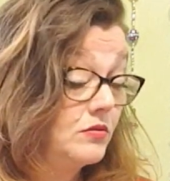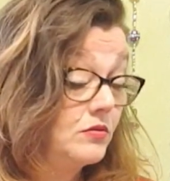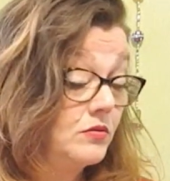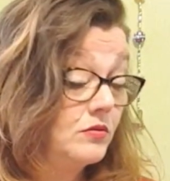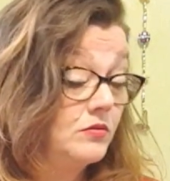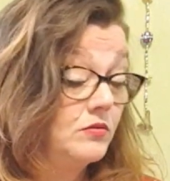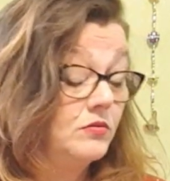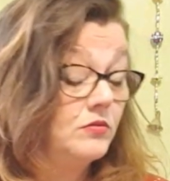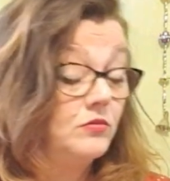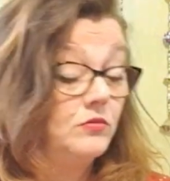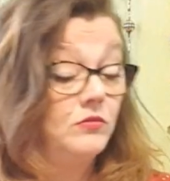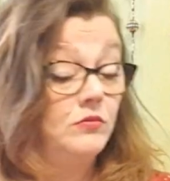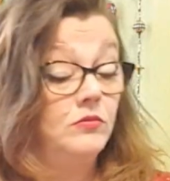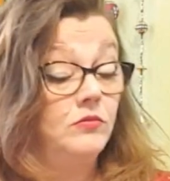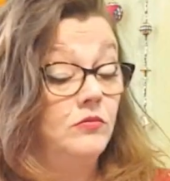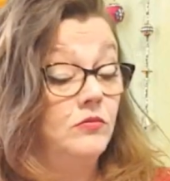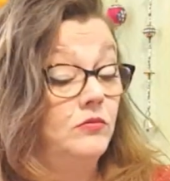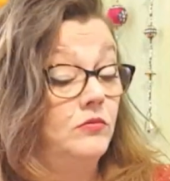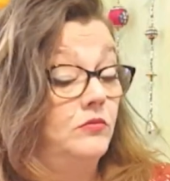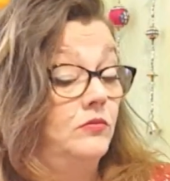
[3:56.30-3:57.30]

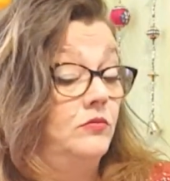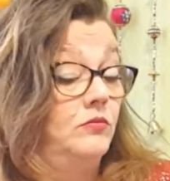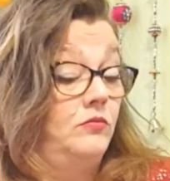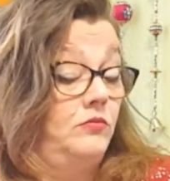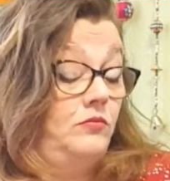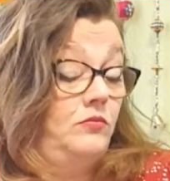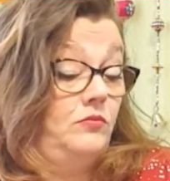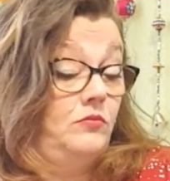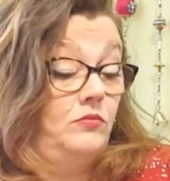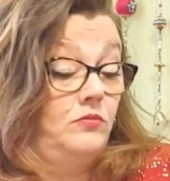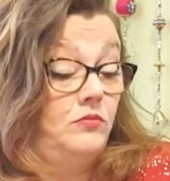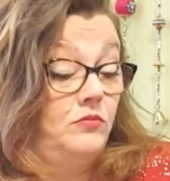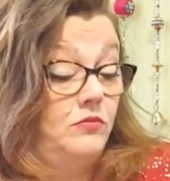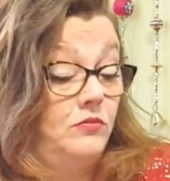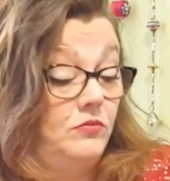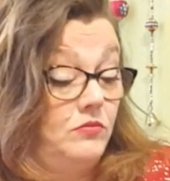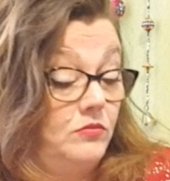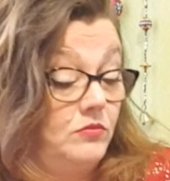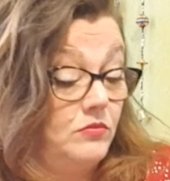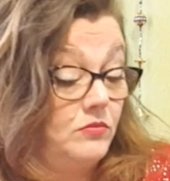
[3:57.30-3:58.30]

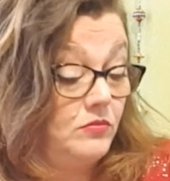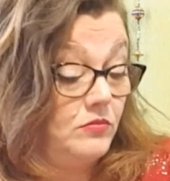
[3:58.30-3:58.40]
No one is speaking in this clip.